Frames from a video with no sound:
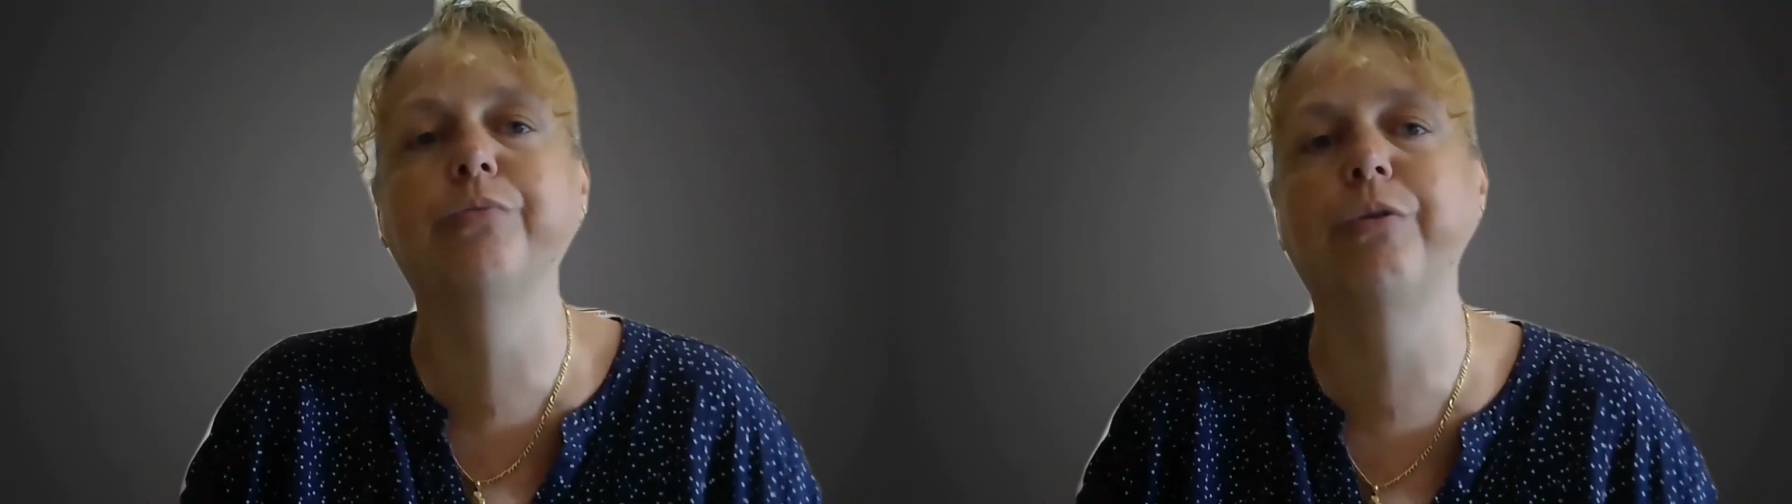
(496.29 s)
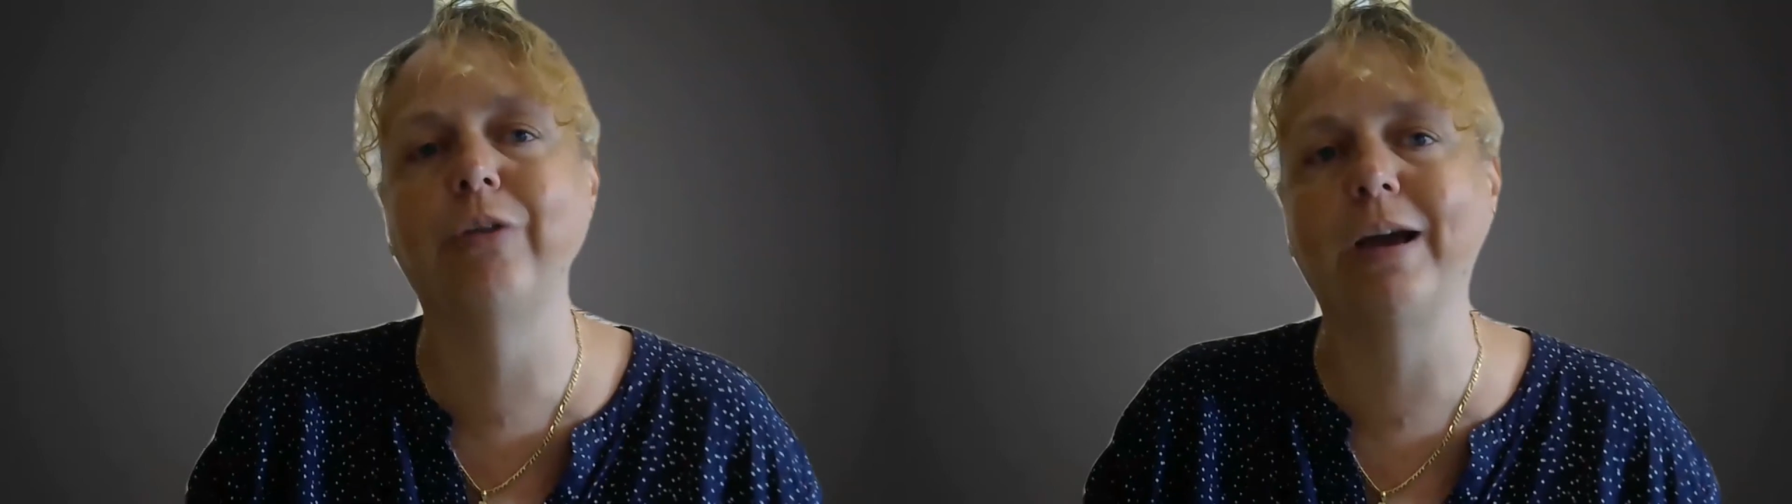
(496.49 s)

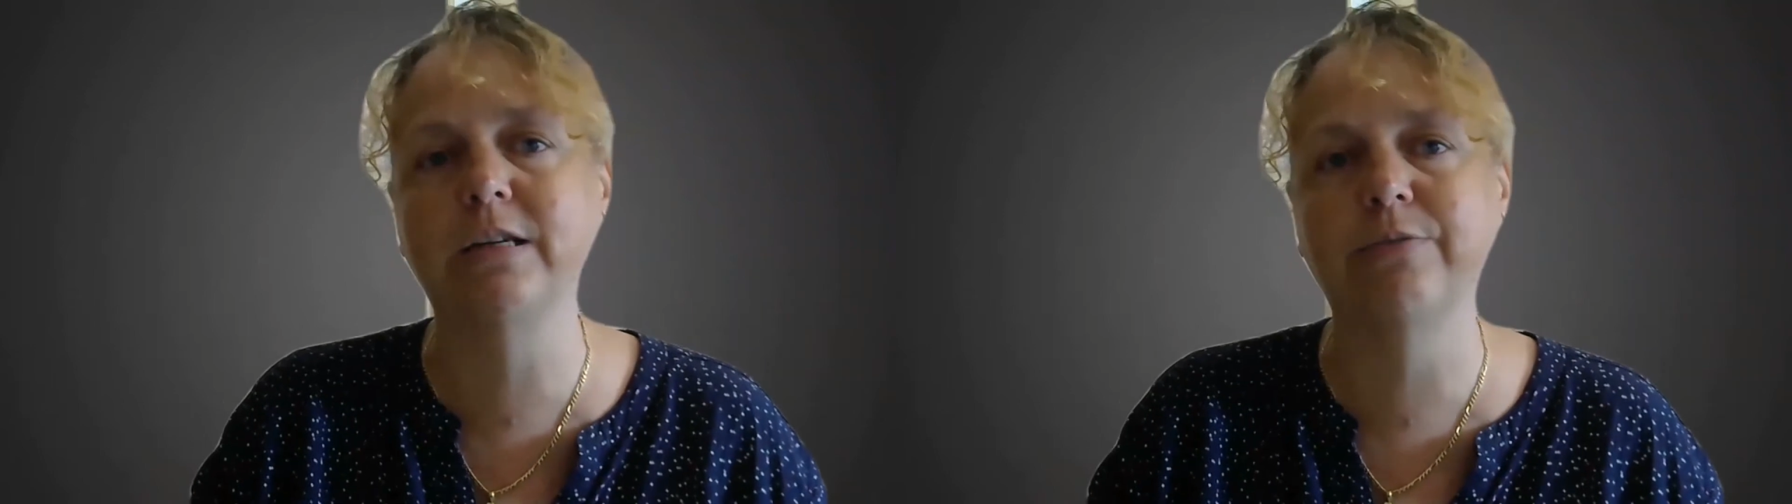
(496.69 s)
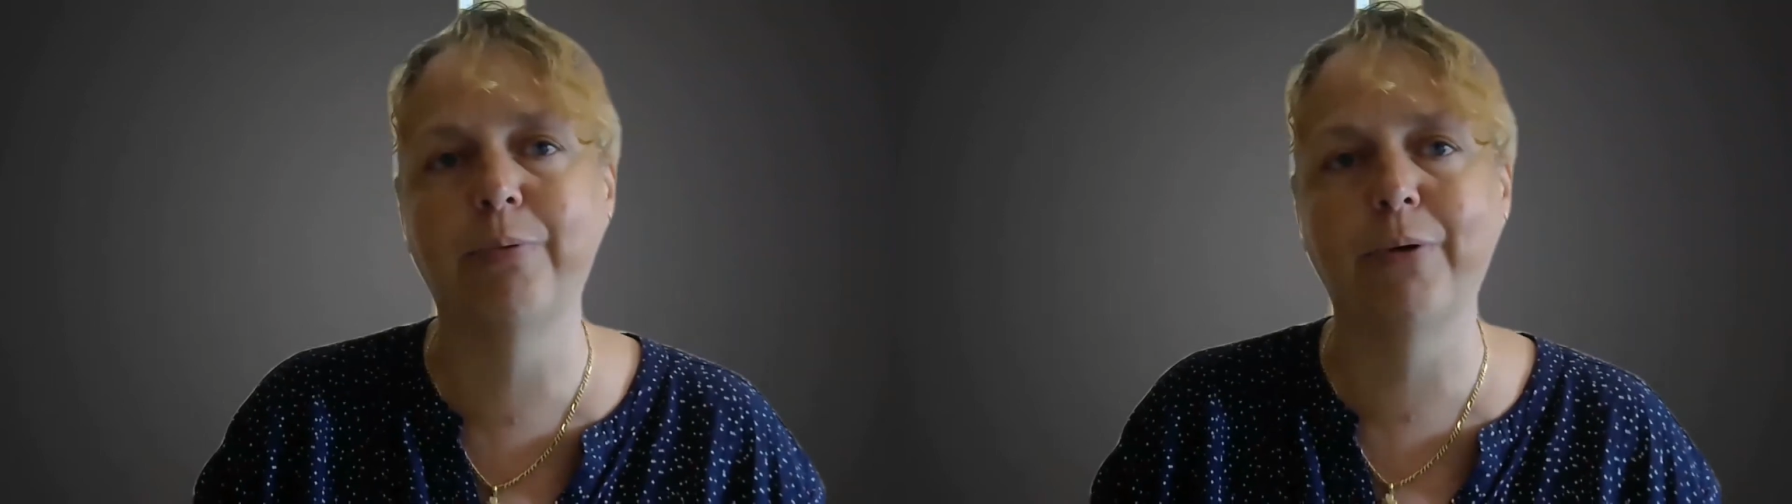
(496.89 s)

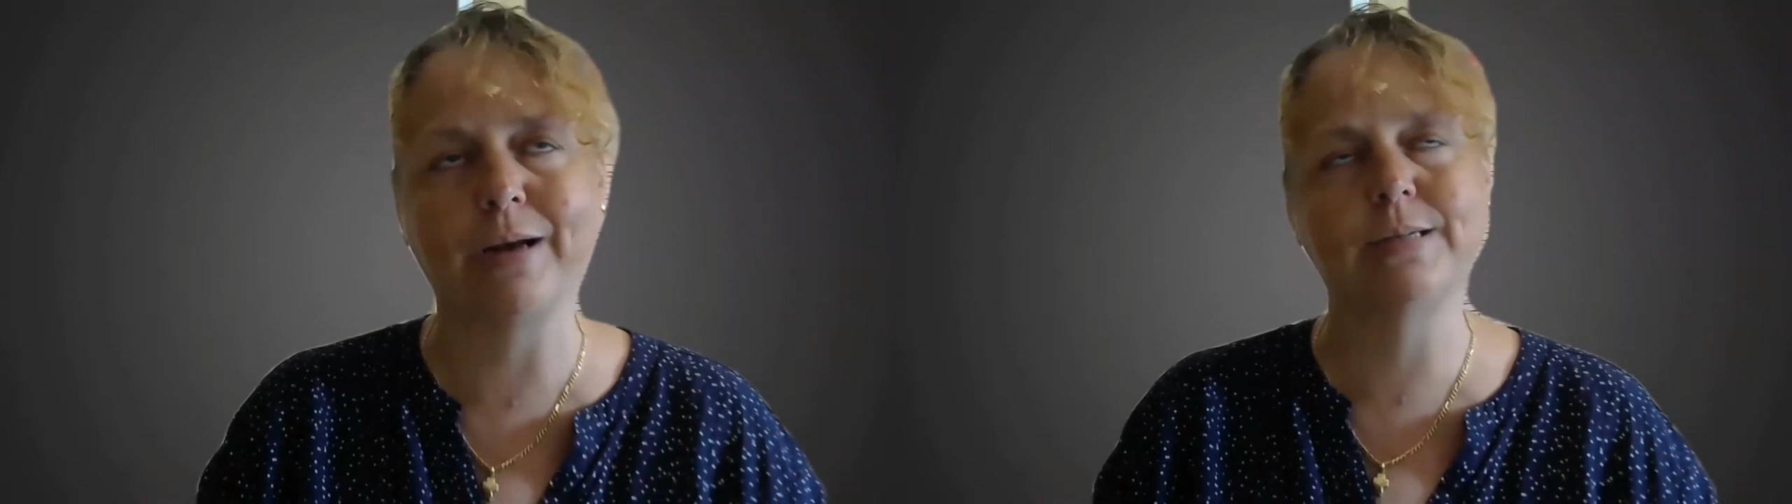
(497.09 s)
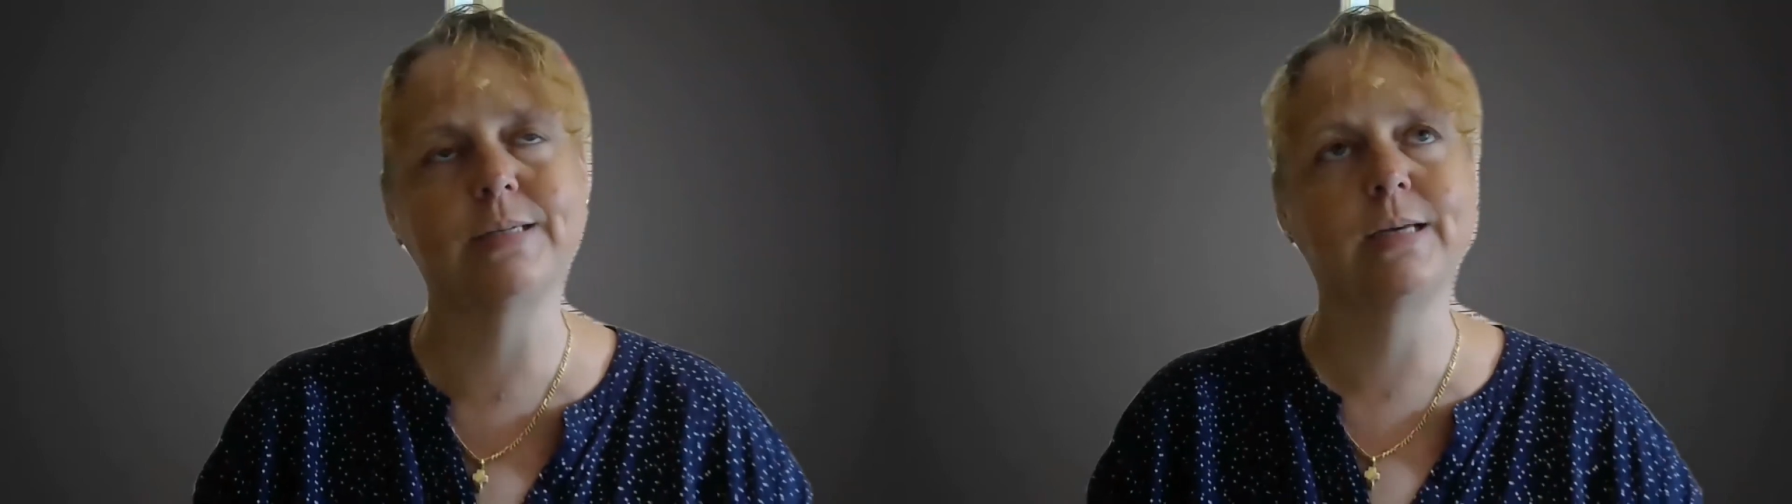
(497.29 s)
reflective
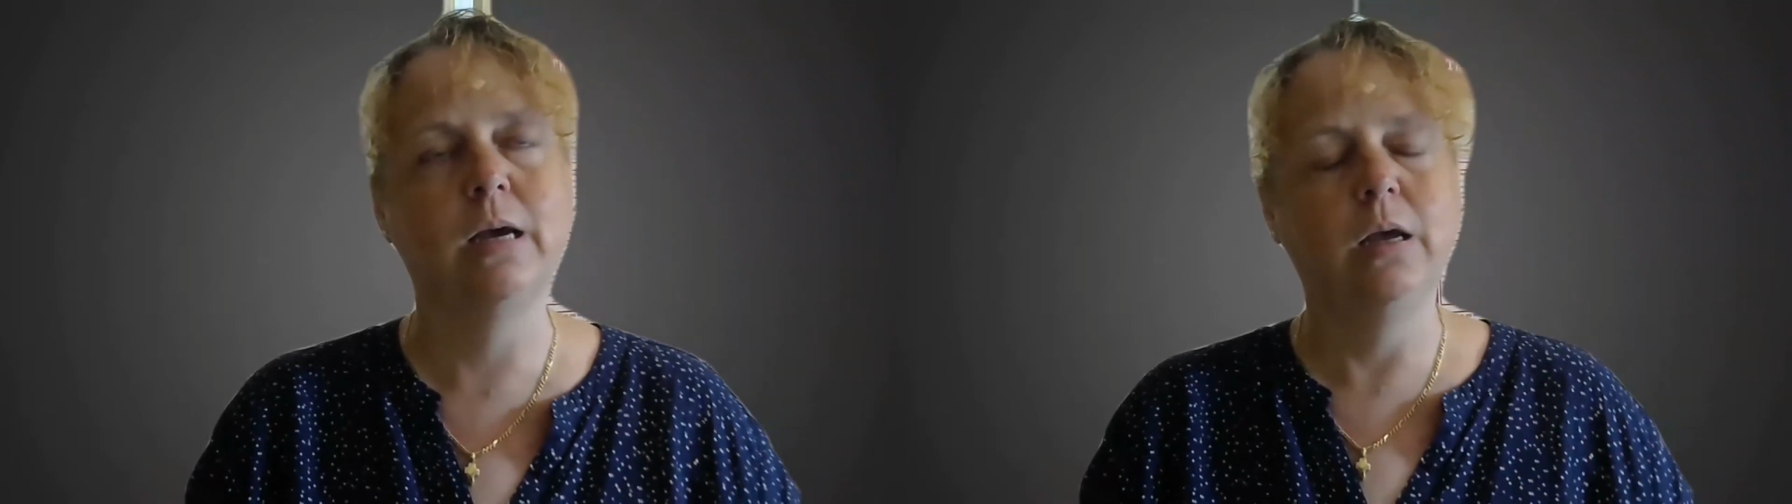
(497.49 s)
practice.